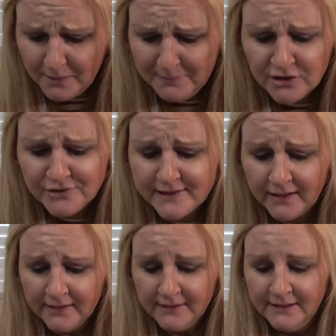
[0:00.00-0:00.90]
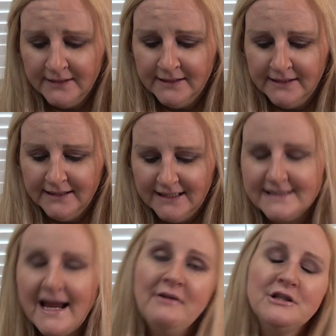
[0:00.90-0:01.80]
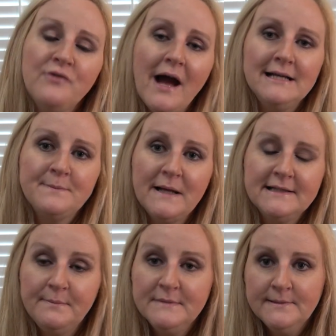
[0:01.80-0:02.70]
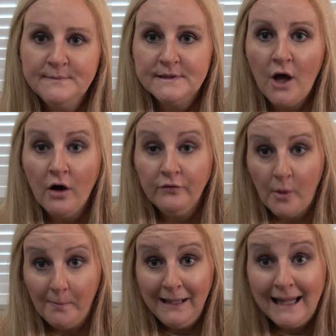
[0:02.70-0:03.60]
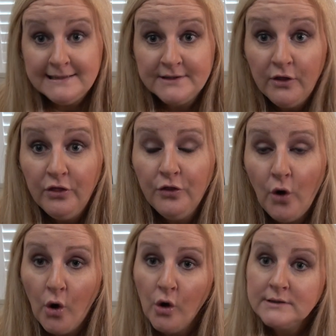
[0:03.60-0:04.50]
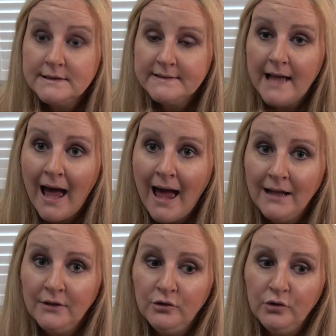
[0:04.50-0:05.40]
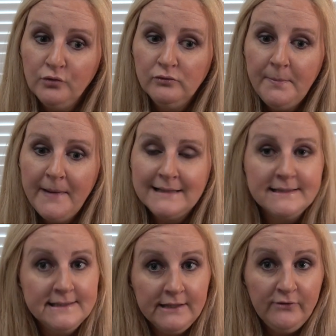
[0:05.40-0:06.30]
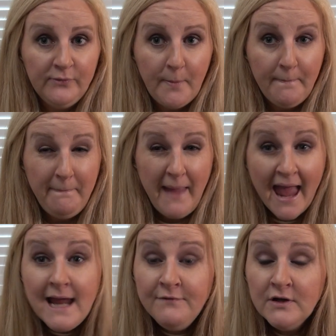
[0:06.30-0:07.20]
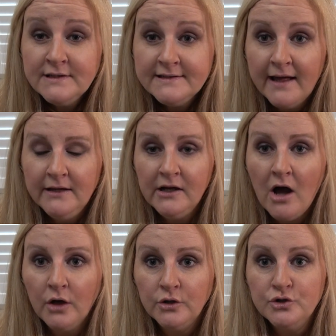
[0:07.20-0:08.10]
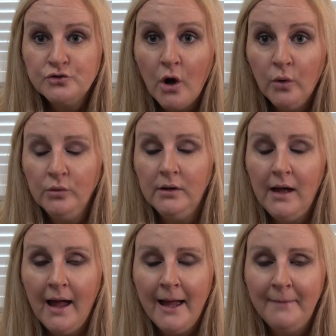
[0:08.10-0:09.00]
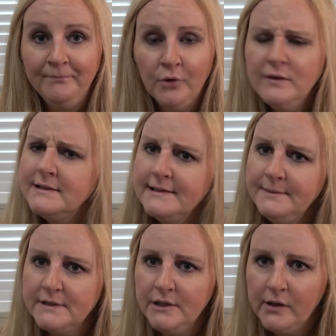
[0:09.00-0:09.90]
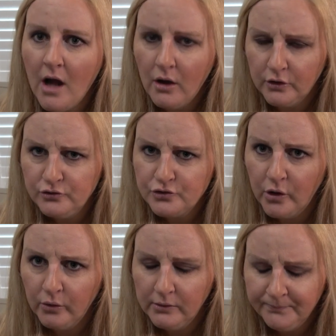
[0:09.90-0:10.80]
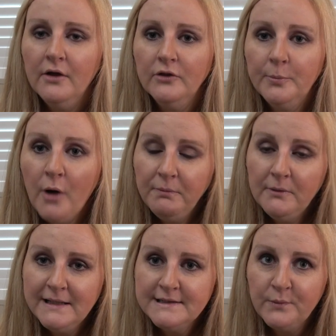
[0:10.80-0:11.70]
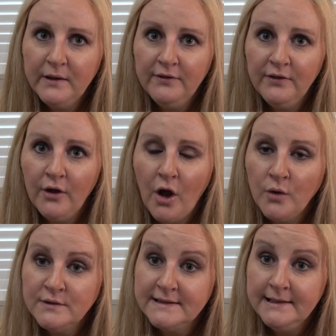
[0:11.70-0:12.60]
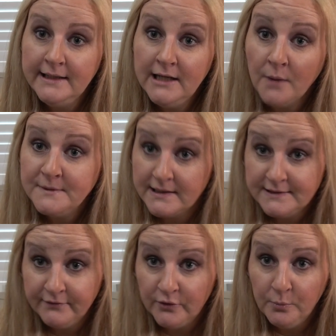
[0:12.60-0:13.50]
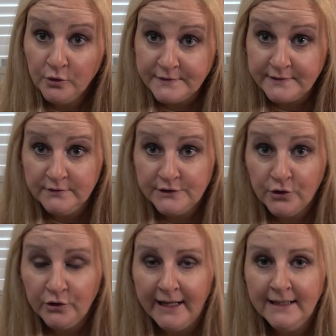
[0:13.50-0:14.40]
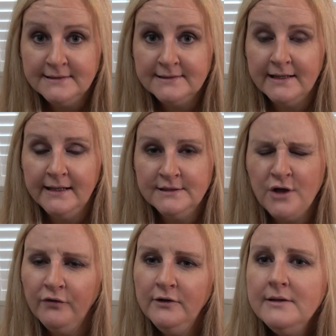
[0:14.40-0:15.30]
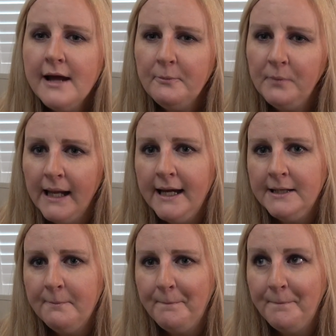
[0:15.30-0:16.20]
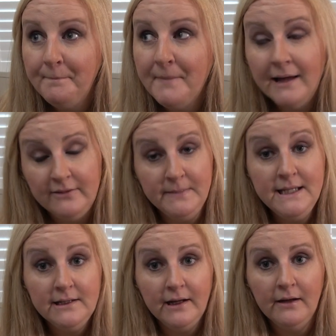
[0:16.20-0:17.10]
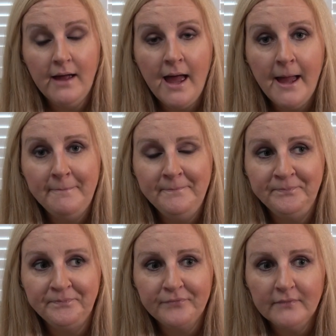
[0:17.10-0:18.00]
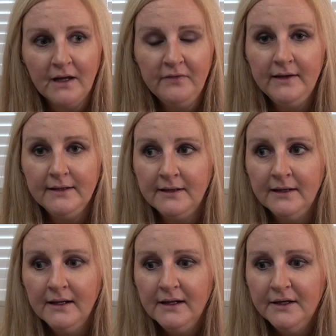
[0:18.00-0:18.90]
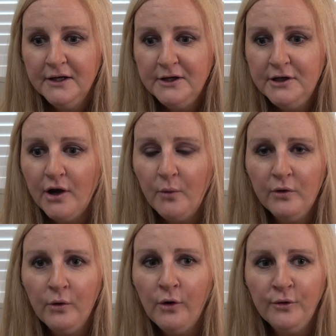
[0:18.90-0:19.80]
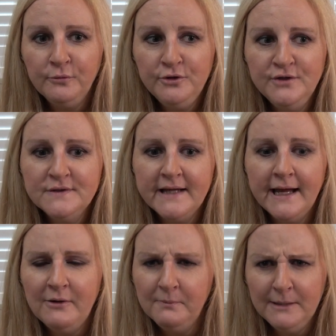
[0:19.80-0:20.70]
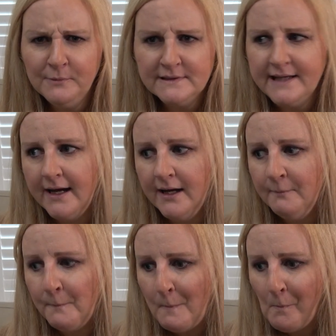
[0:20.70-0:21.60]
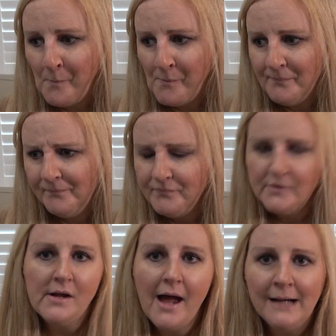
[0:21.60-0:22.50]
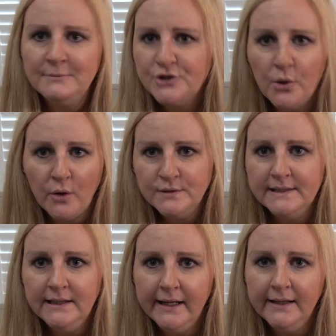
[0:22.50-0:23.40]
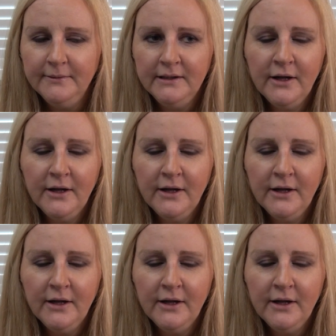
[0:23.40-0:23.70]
because it's characterized by symptoms of unpleasant thoughts and repetitive behaviors that you can't control, or it seems that you can't control. The problem is with OCD, obsessive-compulsive disorder, is it's often downplayed by the media. I think, we're all used to hearing people saying, I'm so OCD,